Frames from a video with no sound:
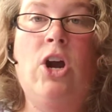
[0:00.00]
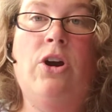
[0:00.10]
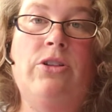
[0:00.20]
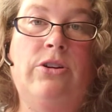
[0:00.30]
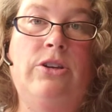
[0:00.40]

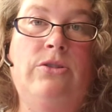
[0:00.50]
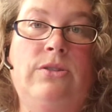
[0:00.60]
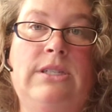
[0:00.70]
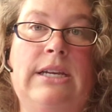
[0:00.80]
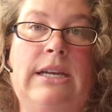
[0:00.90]
or they're
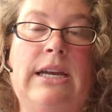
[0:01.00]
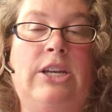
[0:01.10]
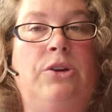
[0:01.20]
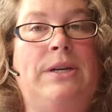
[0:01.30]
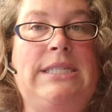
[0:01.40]
using
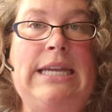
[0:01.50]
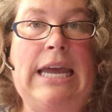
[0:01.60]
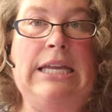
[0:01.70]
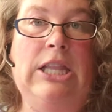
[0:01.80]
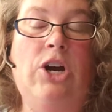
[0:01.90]
a
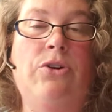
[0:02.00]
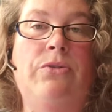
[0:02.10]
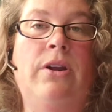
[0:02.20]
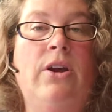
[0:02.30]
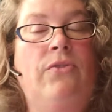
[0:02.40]
USDA
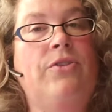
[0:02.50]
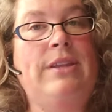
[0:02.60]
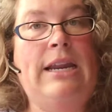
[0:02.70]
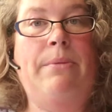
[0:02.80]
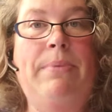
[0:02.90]
loan for the
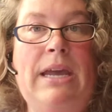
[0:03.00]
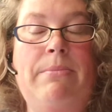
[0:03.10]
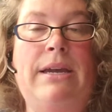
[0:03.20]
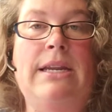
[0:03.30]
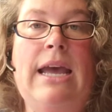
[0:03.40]
down
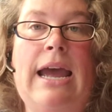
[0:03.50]
payment,